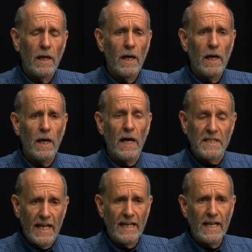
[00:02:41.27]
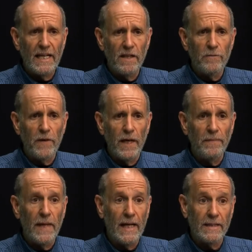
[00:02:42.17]
uh, a dedicated fund
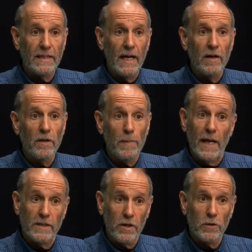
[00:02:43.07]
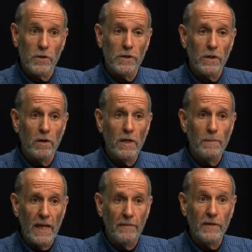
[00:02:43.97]
that's there to pay Social Security
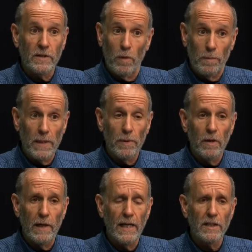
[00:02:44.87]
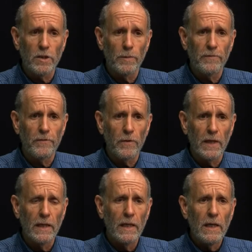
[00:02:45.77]
benefits when people are eligible for it.